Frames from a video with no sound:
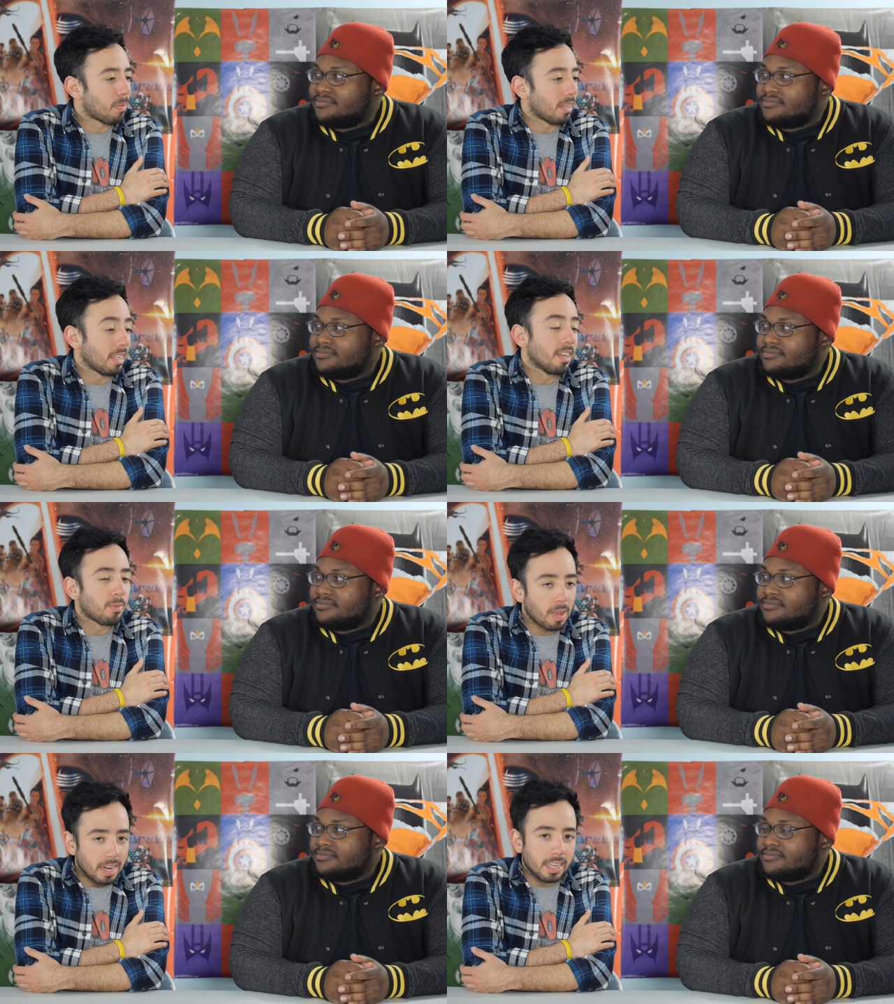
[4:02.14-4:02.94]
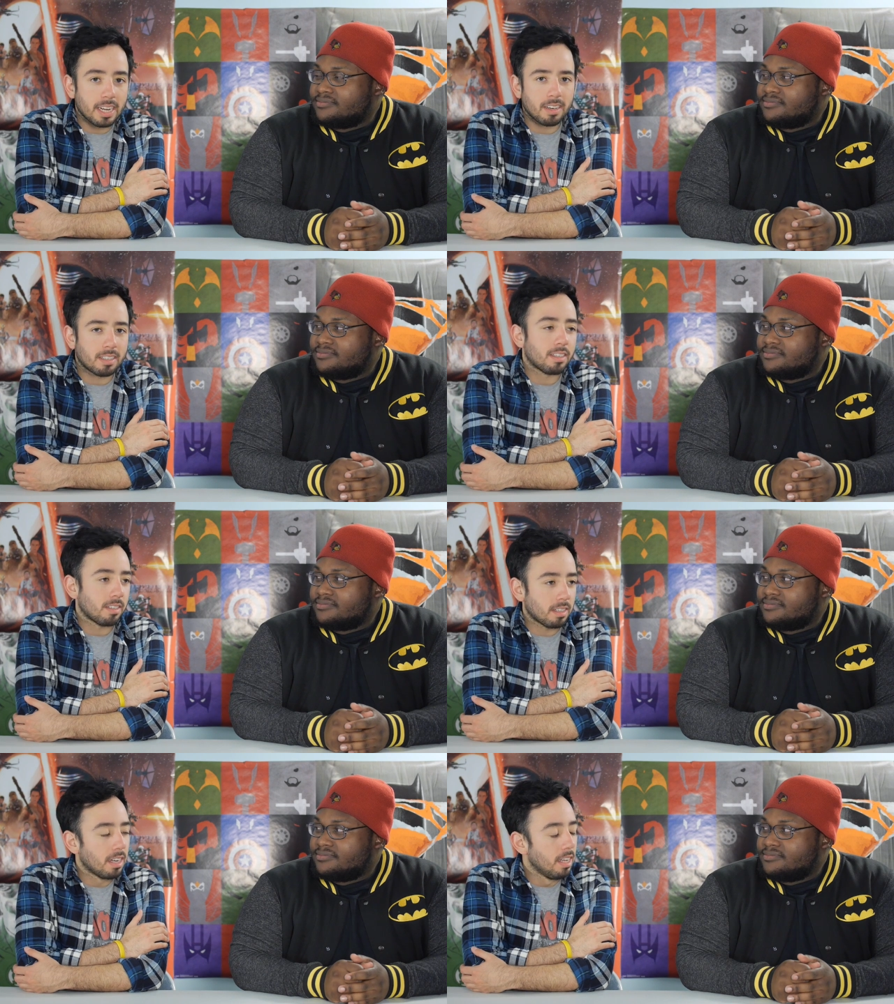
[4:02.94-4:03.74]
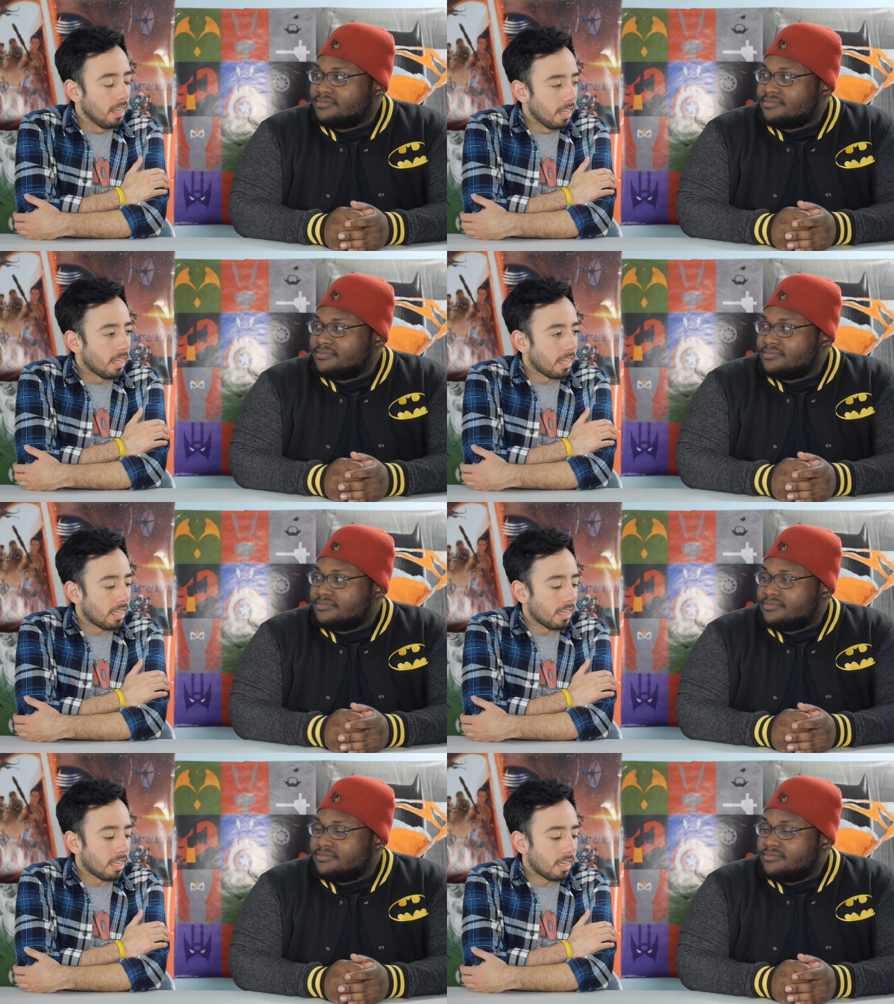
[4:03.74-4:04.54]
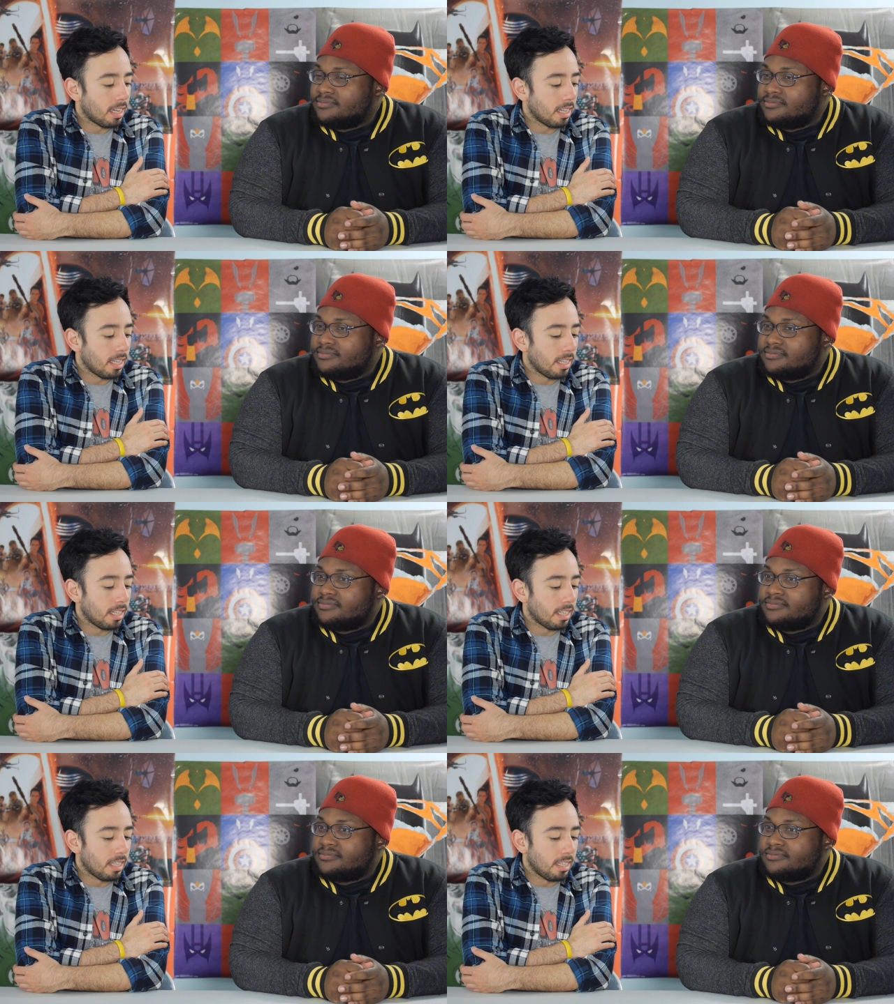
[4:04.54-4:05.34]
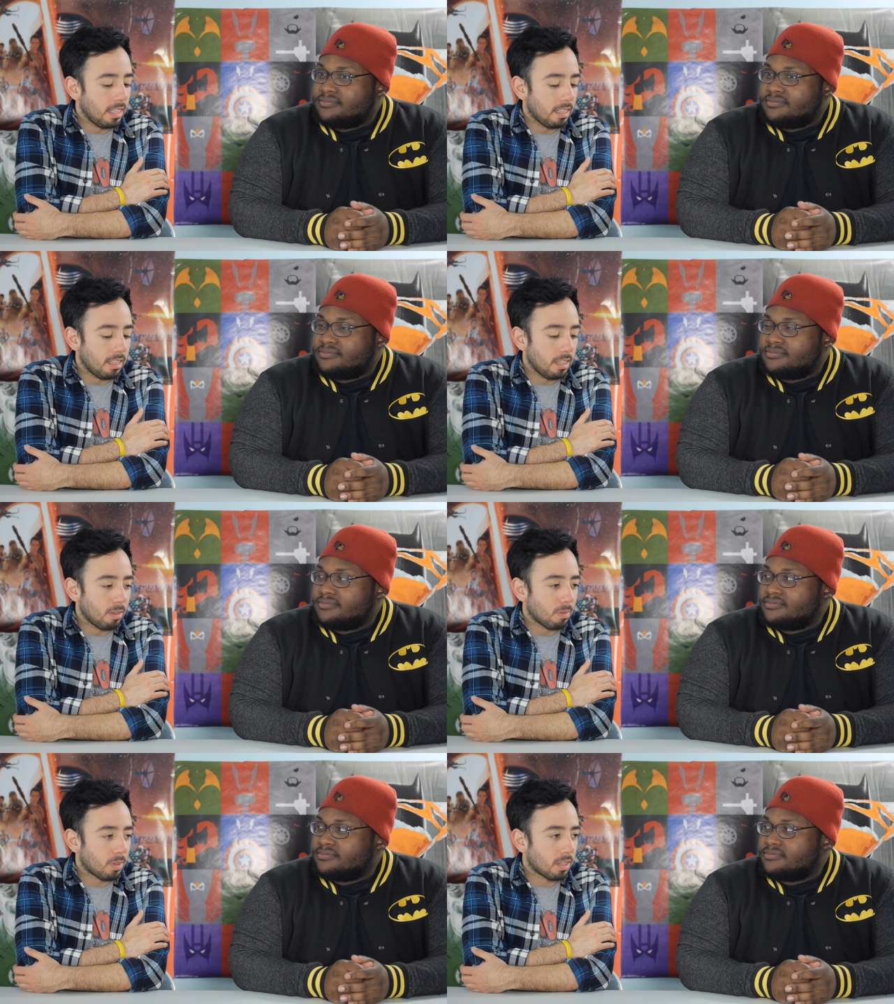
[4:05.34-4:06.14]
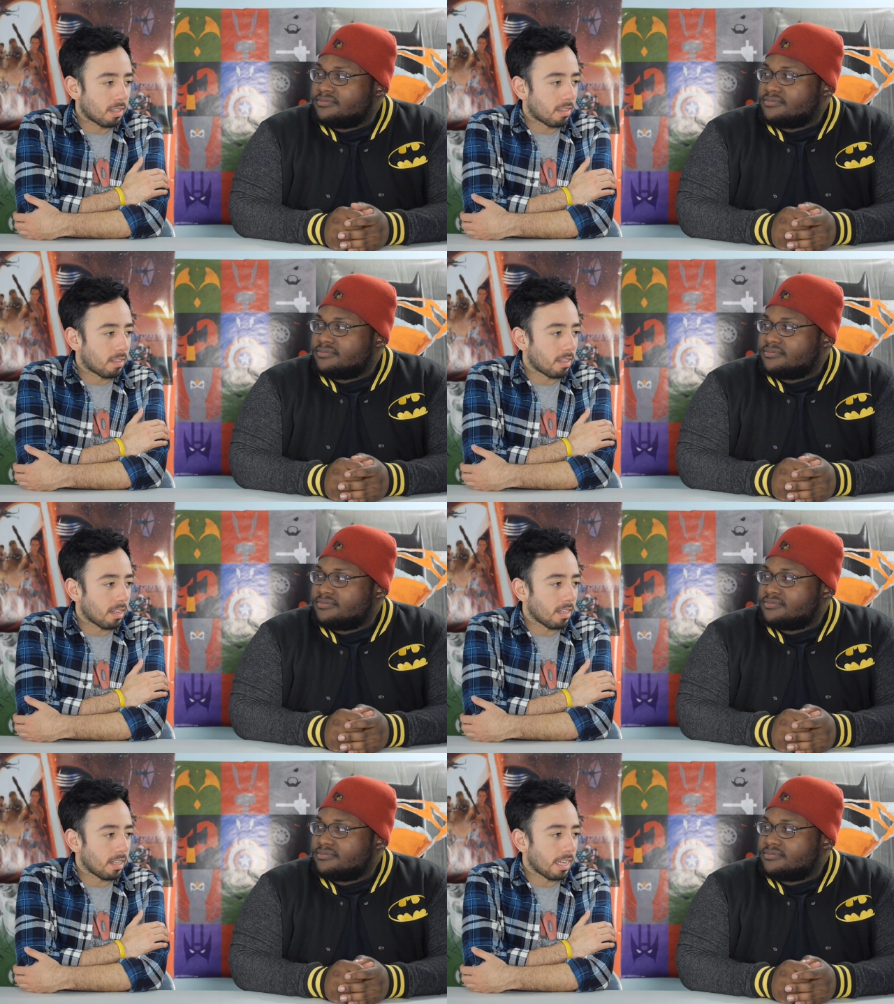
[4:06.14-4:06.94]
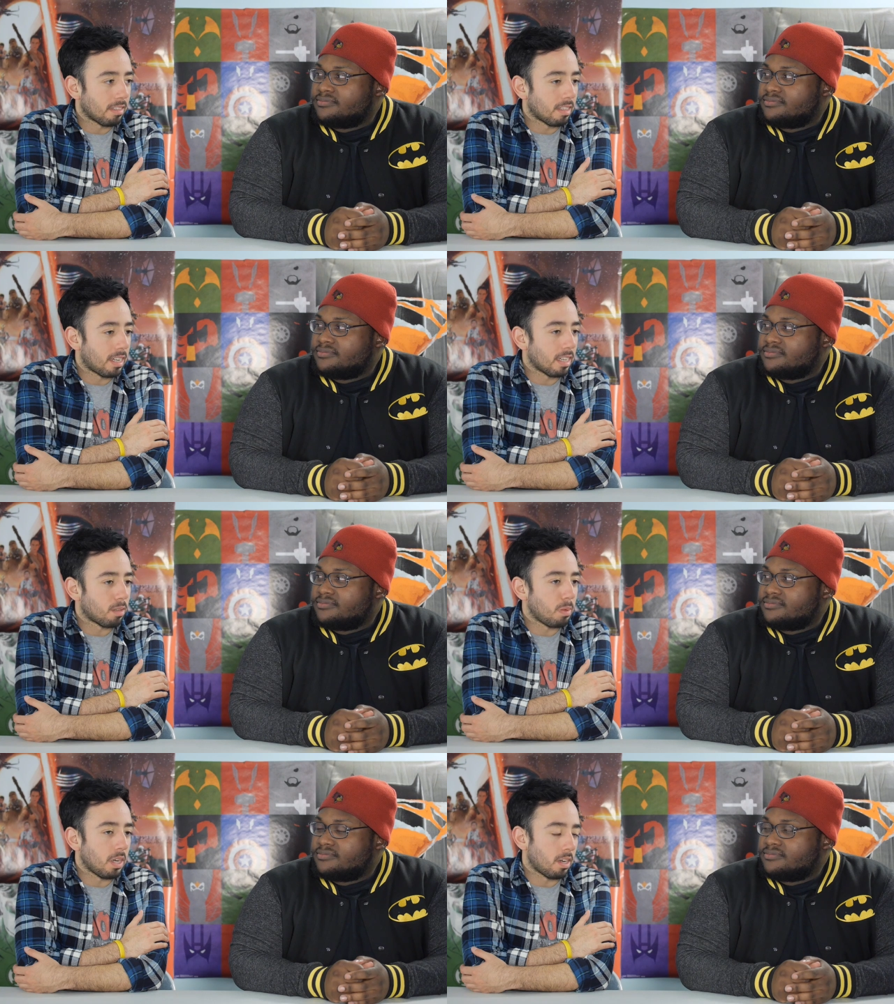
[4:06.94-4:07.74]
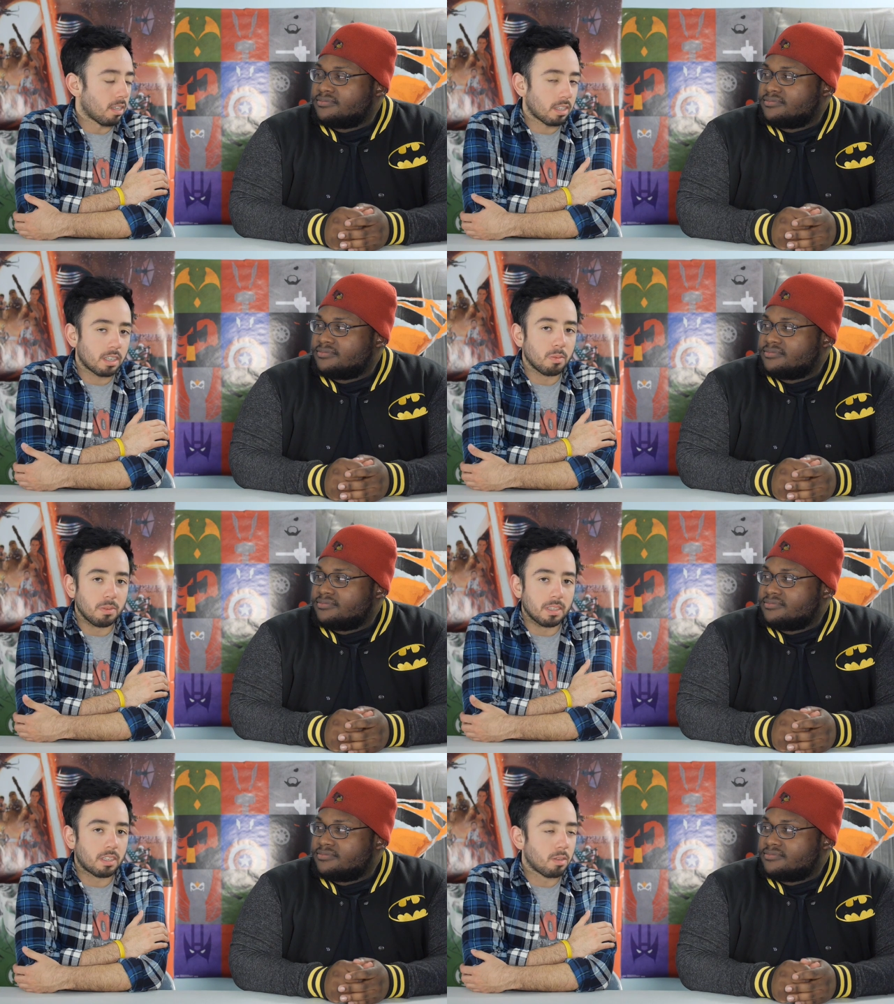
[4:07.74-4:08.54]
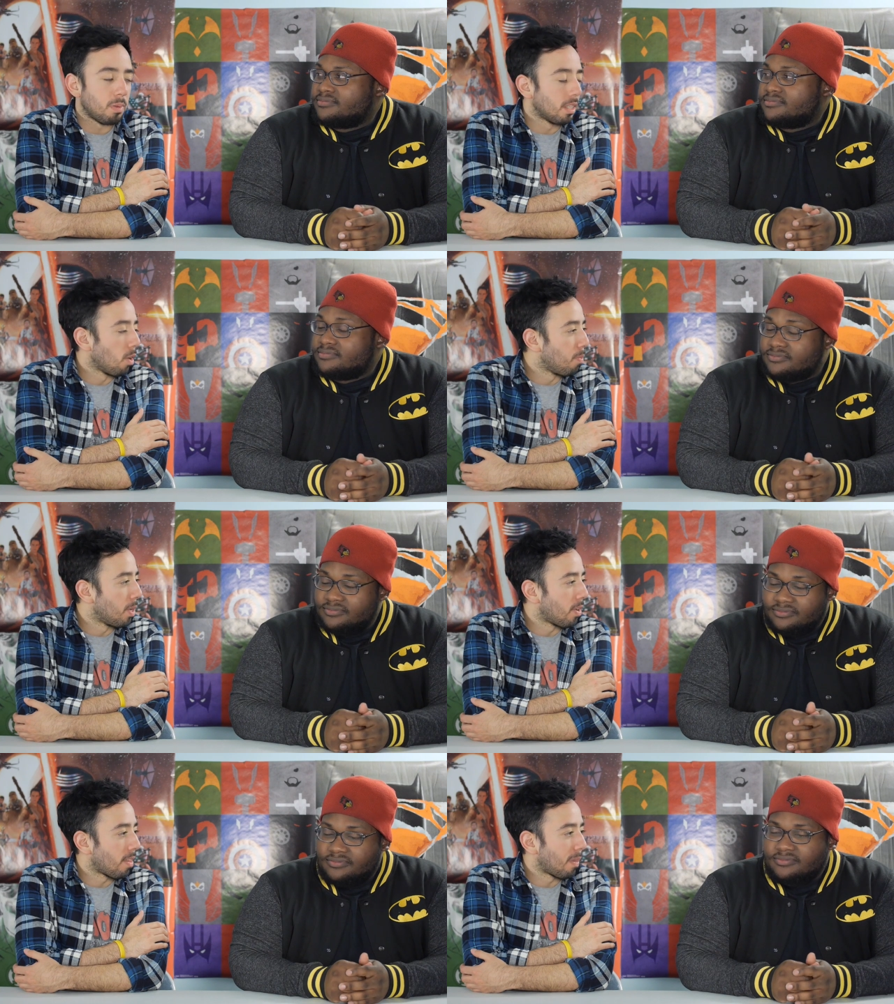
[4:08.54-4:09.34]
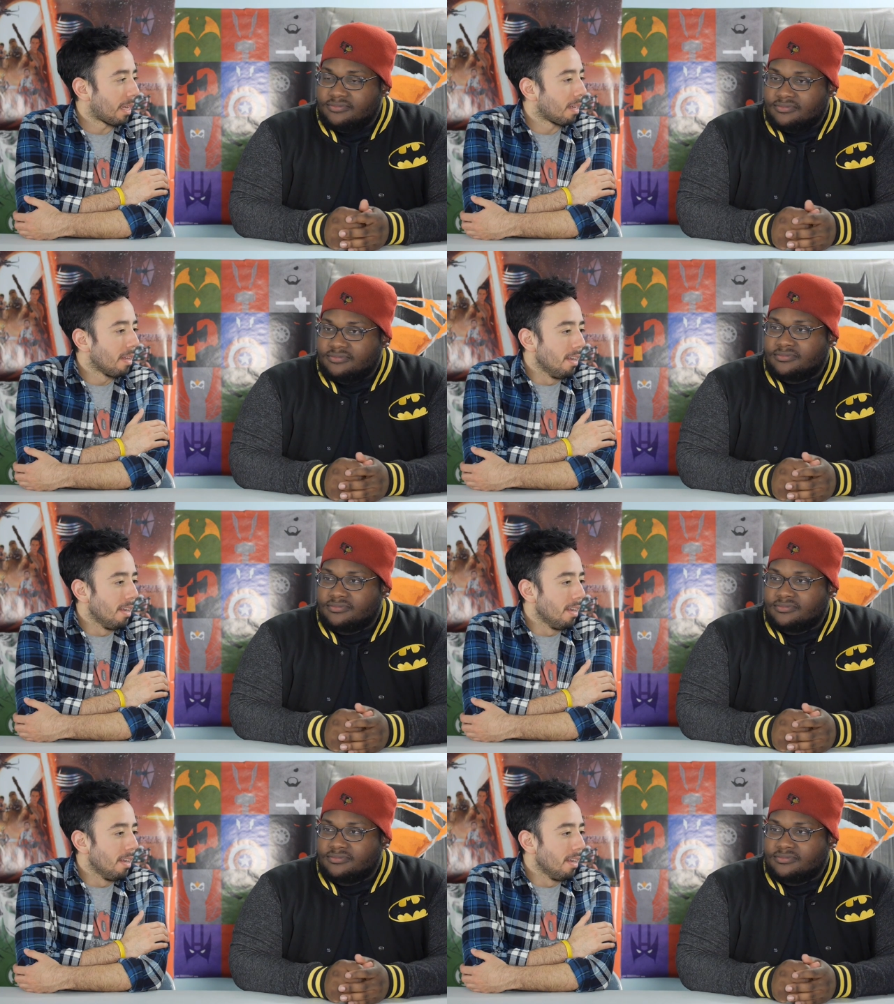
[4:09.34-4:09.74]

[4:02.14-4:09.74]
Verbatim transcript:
Speaker 1: the. If any character in uh, in the DC universe uh, has the chance to be R, it, could, it should be Lobo, I think.